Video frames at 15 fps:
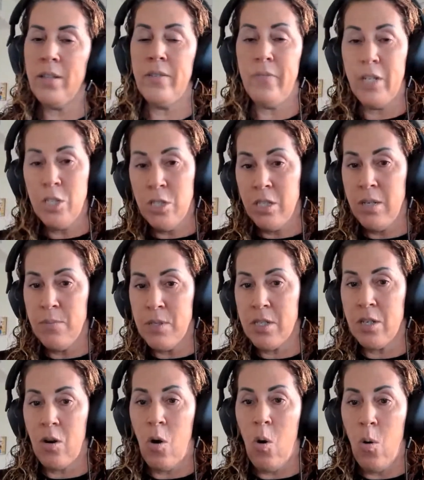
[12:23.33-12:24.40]
Eventually I'm just
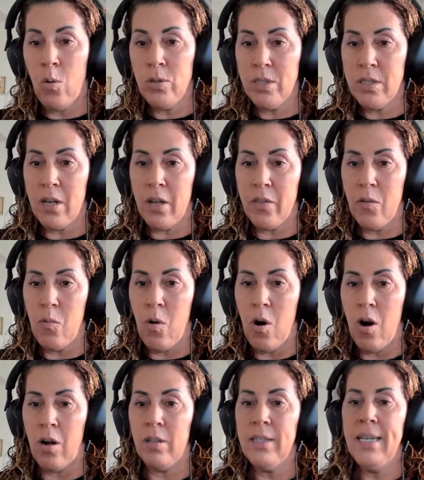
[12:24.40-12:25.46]
going to hold it on the
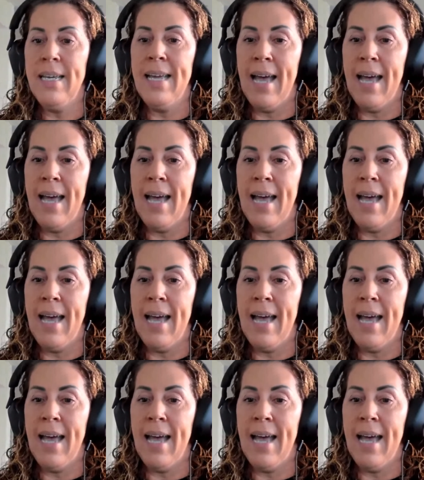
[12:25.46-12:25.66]
wall,